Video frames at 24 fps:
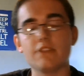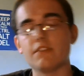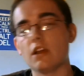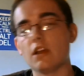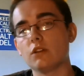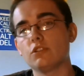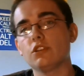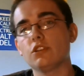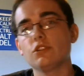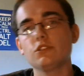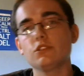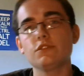Now, I
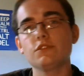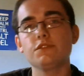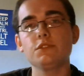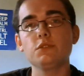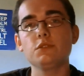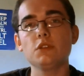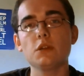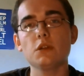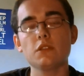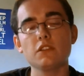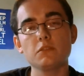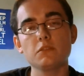don't know if you
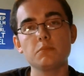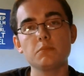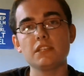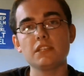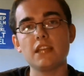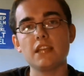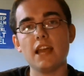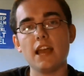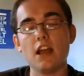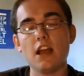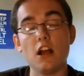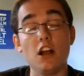know this, but
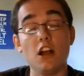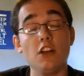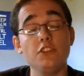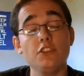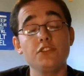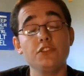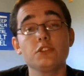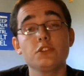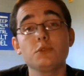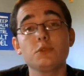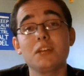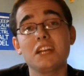
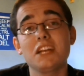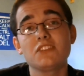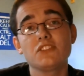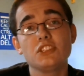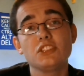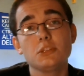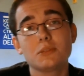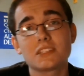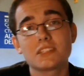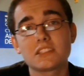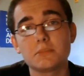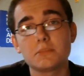Hearthstone has a
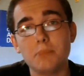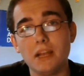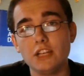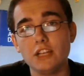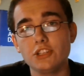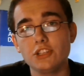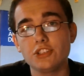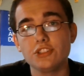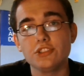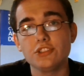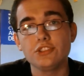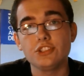new
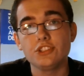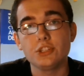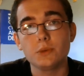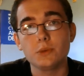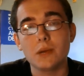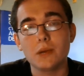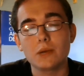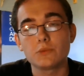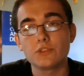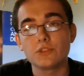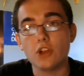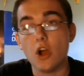expansion due
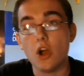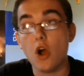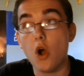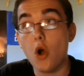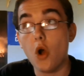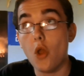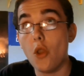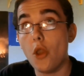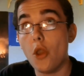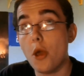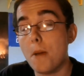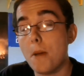out
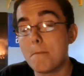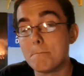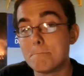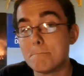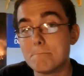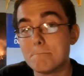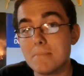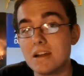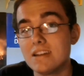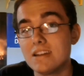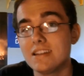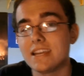on
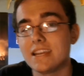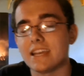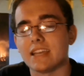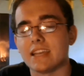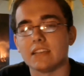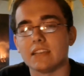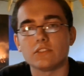Monday.